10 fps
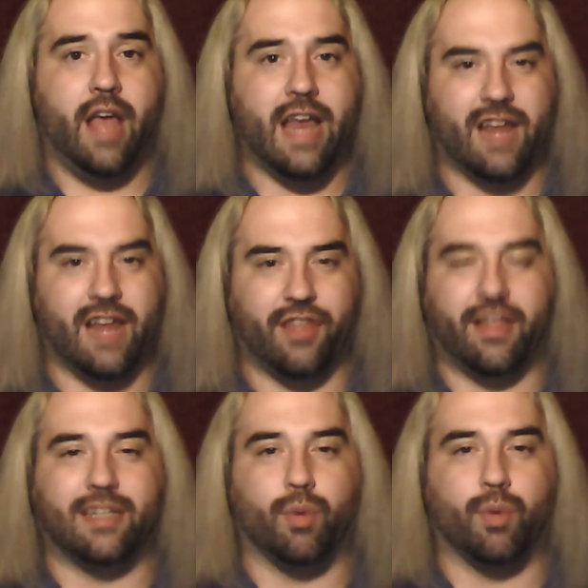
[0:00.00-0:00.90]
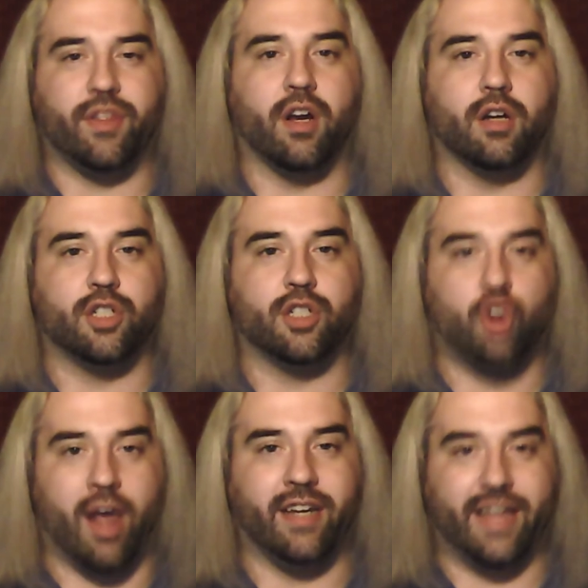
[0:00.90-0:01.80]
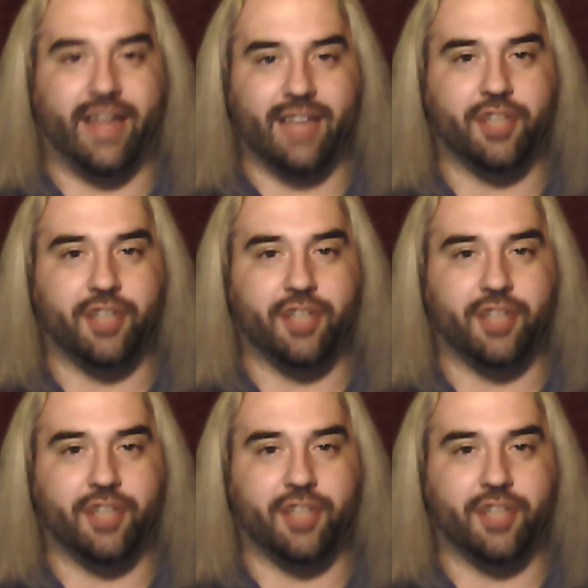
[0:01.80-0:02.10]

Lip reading: And I think that's what they're trying to get